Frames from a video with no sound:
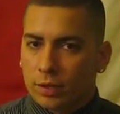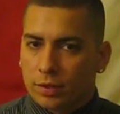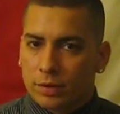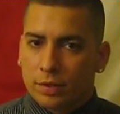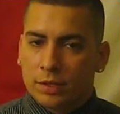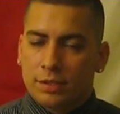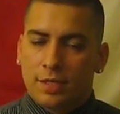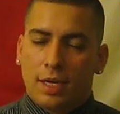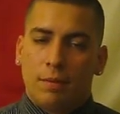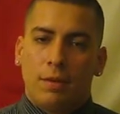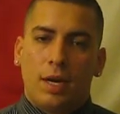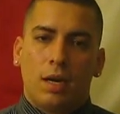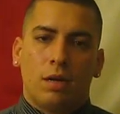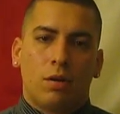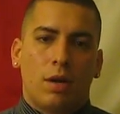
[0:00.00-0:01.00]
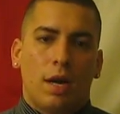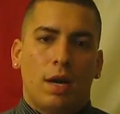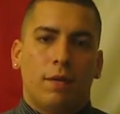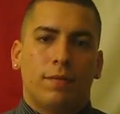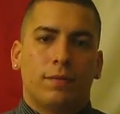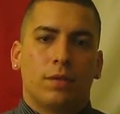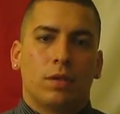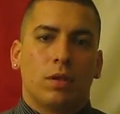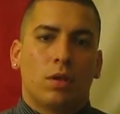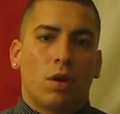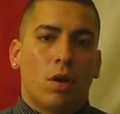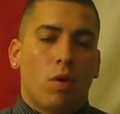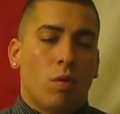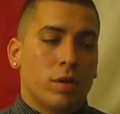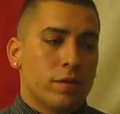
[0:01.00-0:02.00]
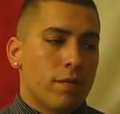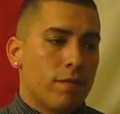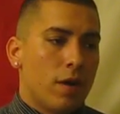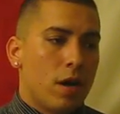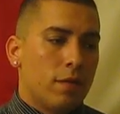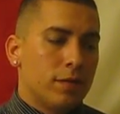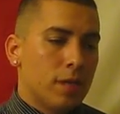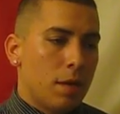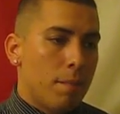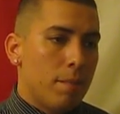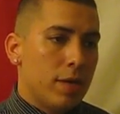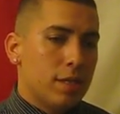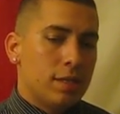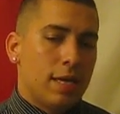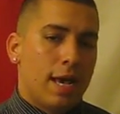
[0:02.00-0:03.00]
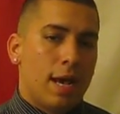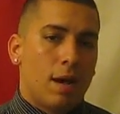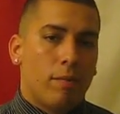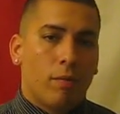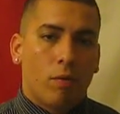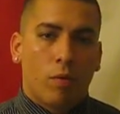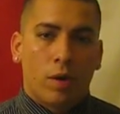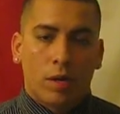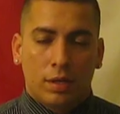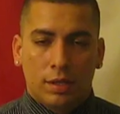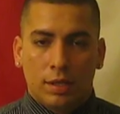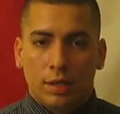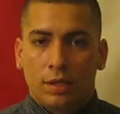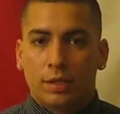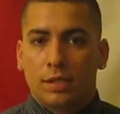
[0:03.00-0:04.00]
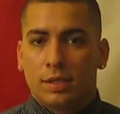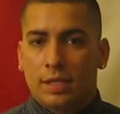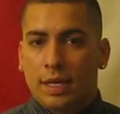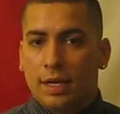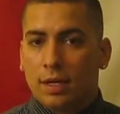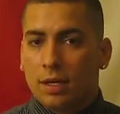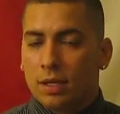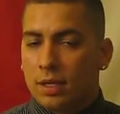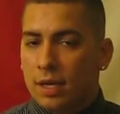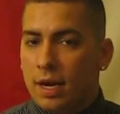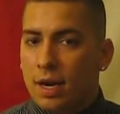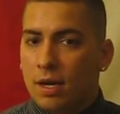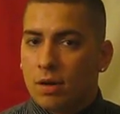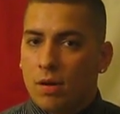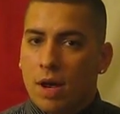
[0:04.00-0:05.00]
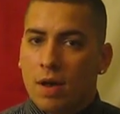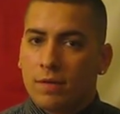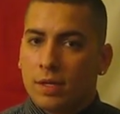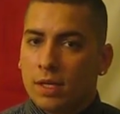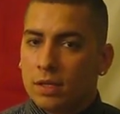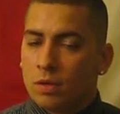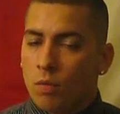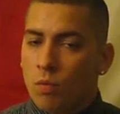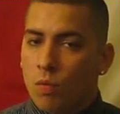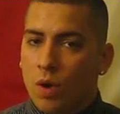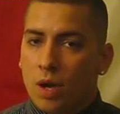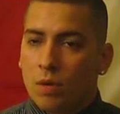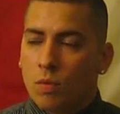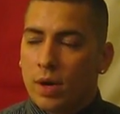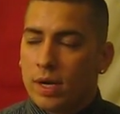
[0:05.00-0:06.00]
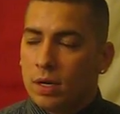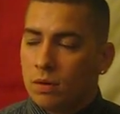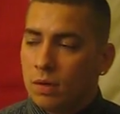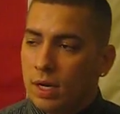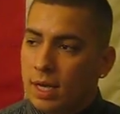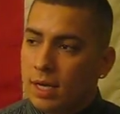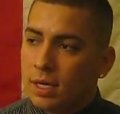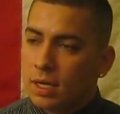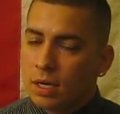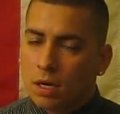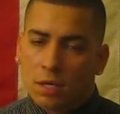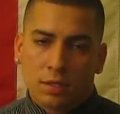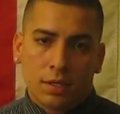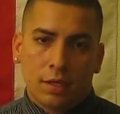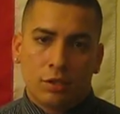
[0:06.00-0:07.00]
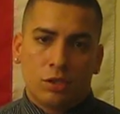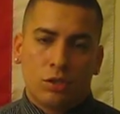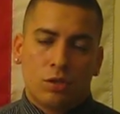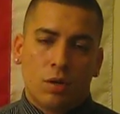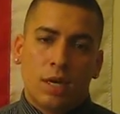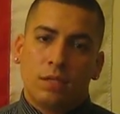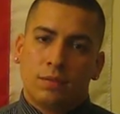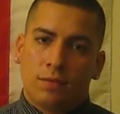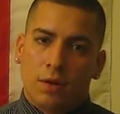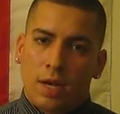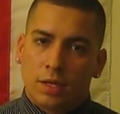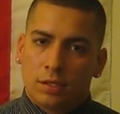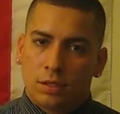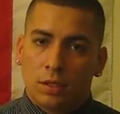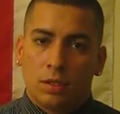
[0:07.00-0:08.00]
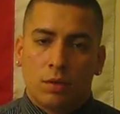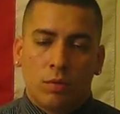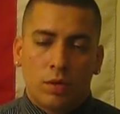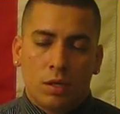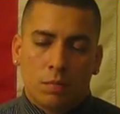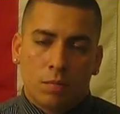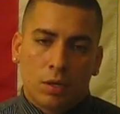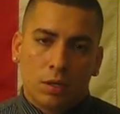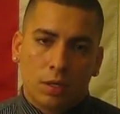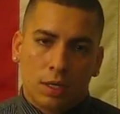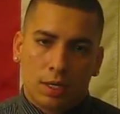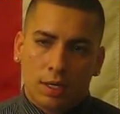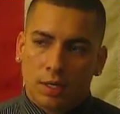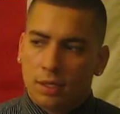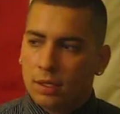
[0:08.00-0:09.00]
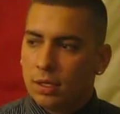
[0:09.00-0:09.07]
The same aircraft was involved in a mishap where the tail of the aircraft hit the runway on landing, causing a stress fracture in the rear bulkhead.